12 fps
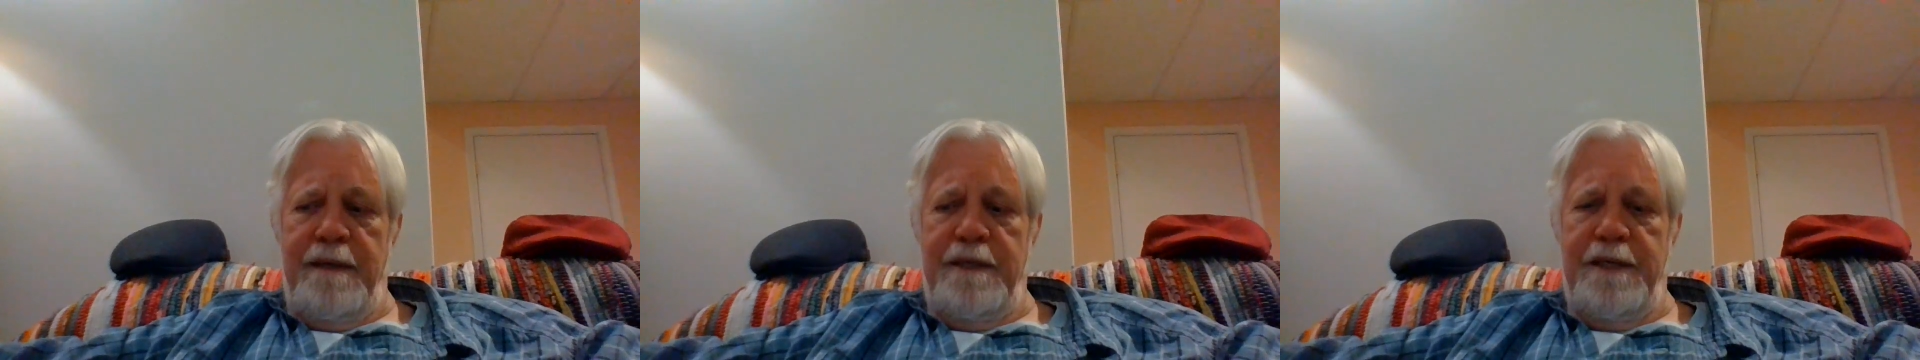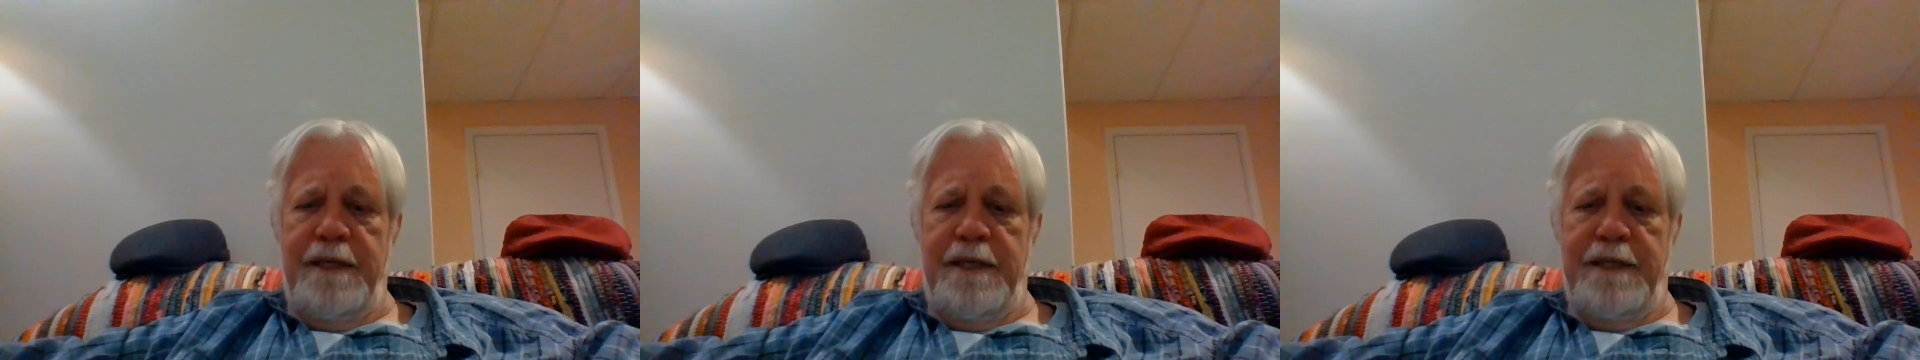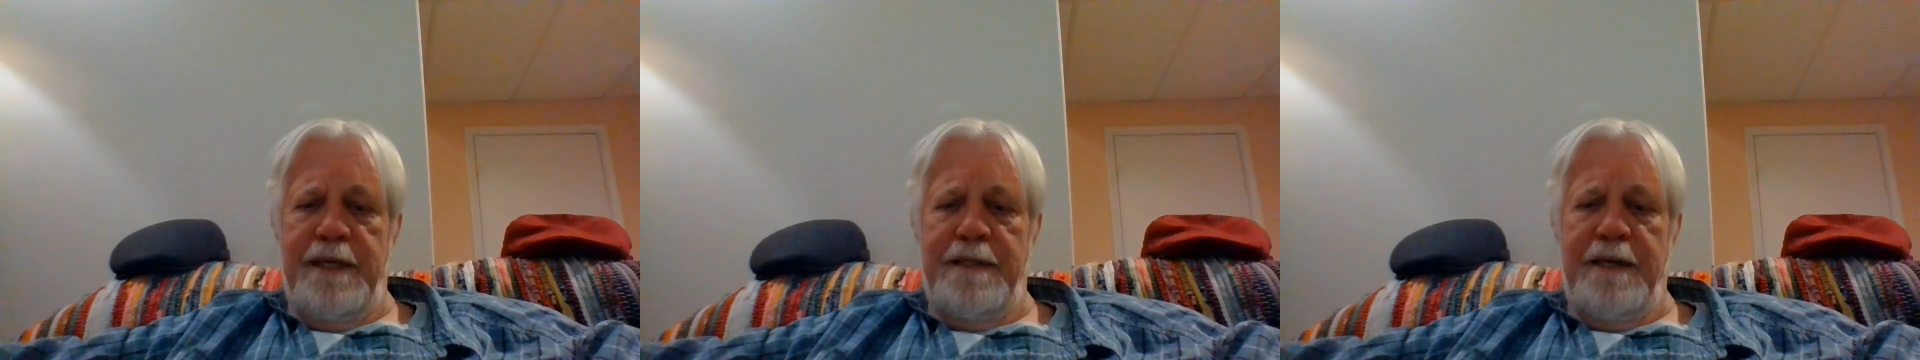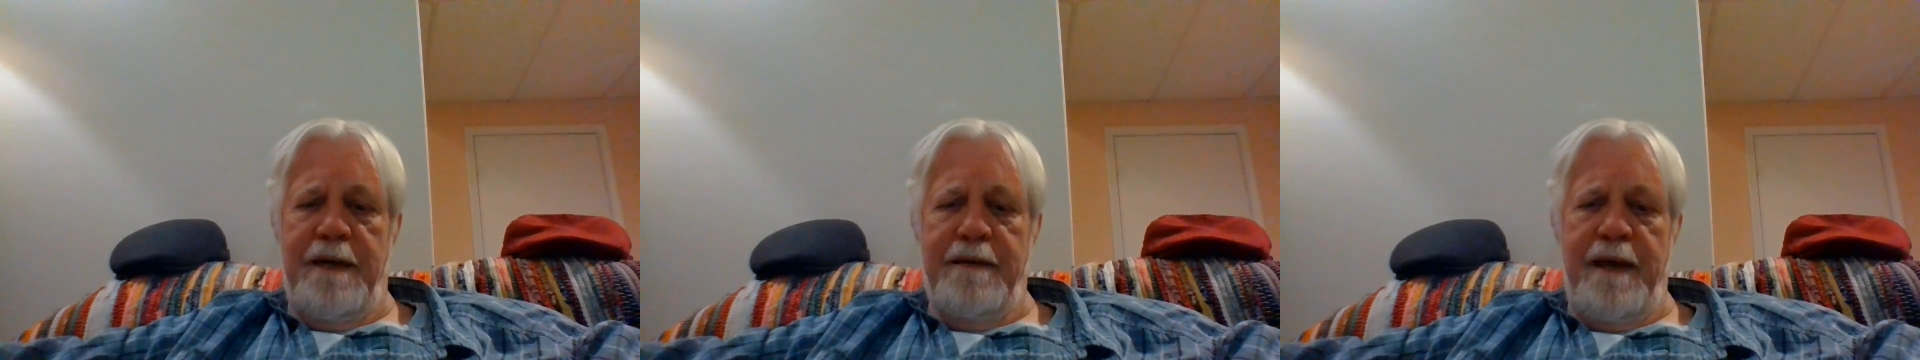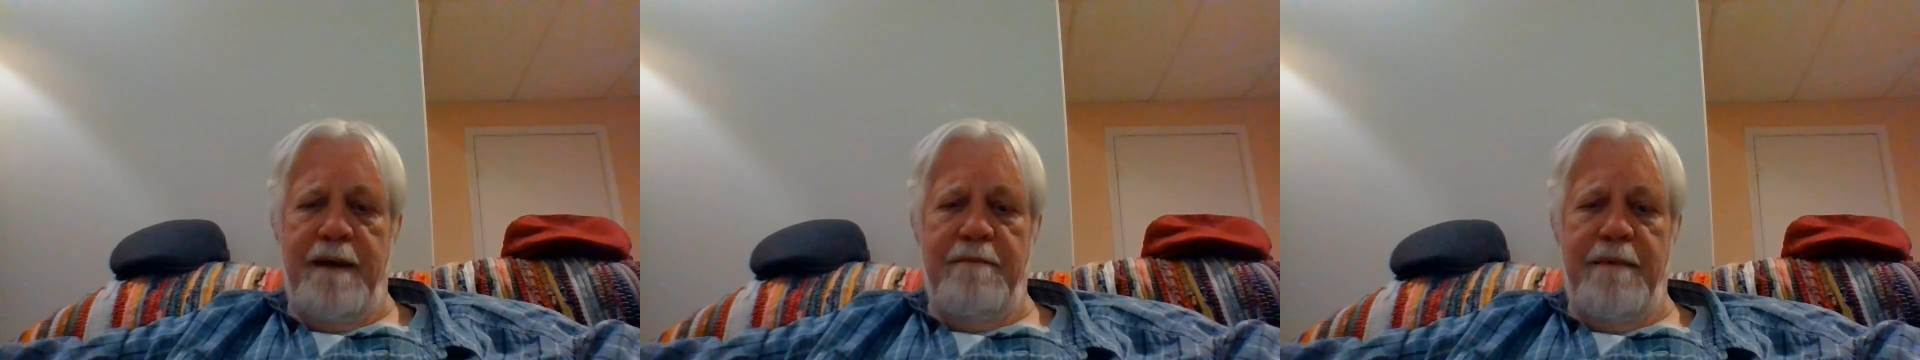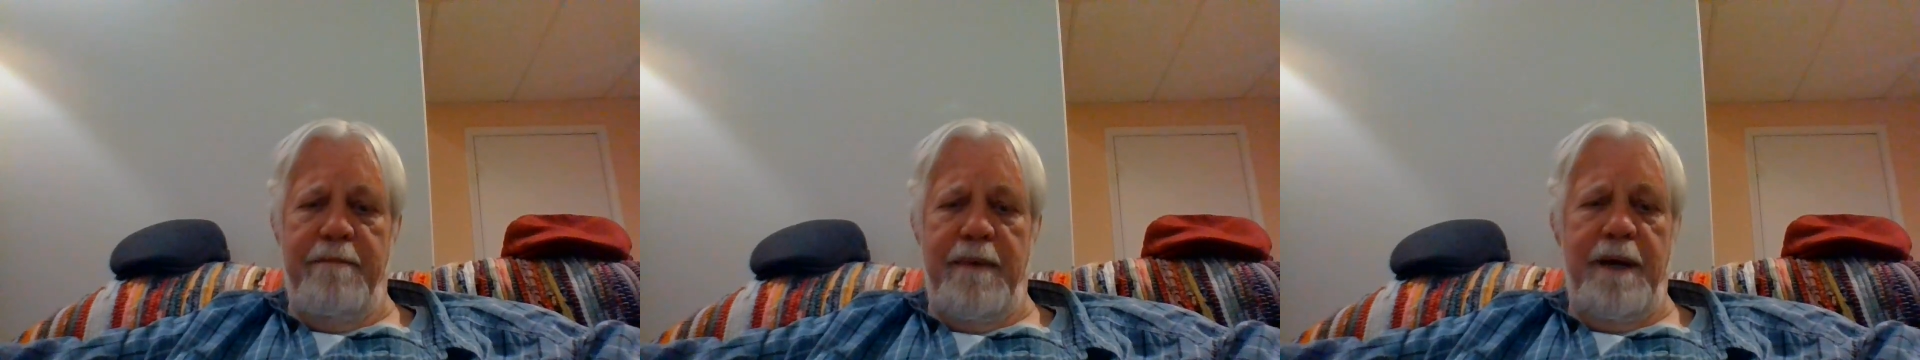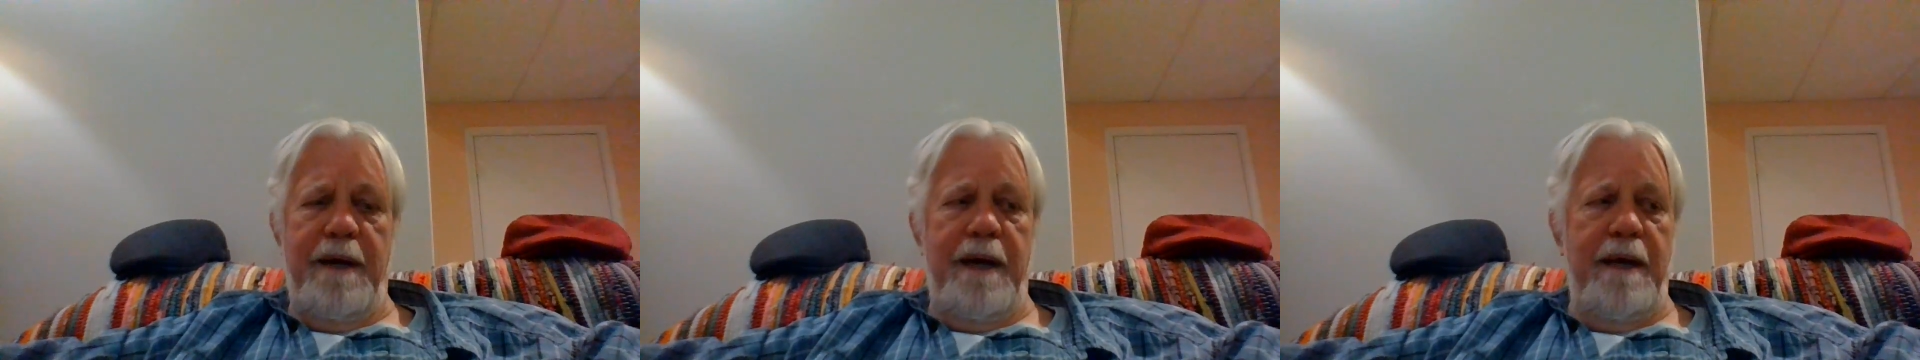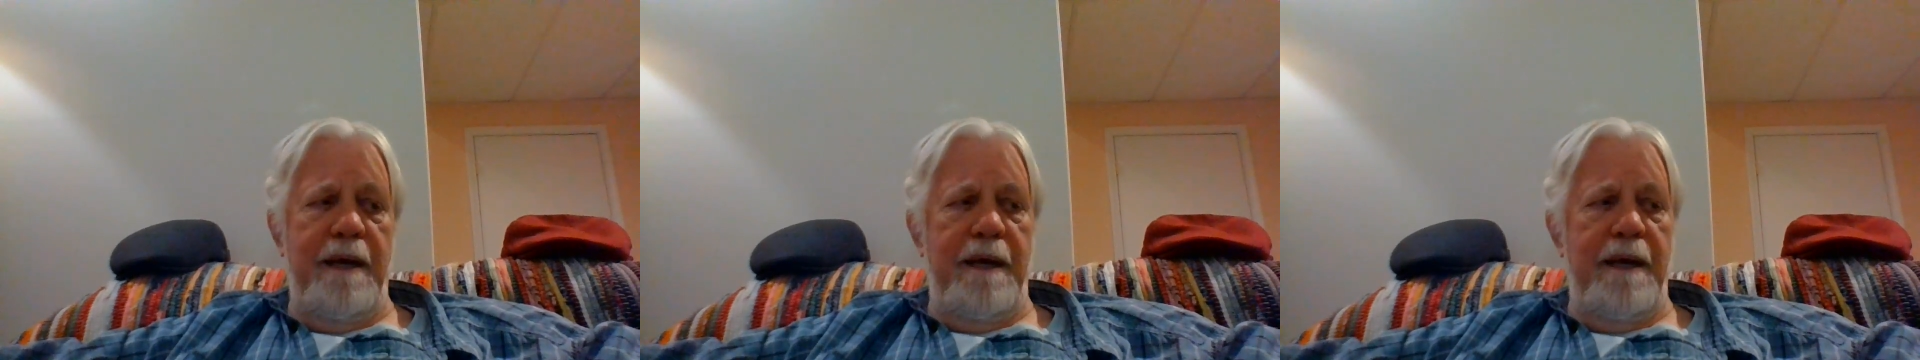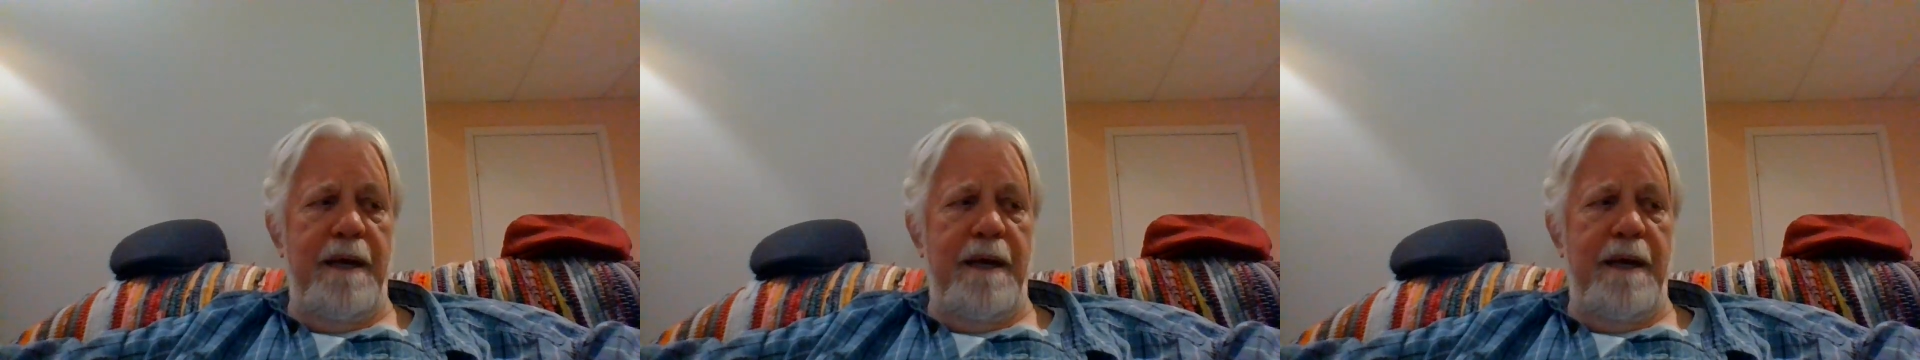She says, "I'll count my money."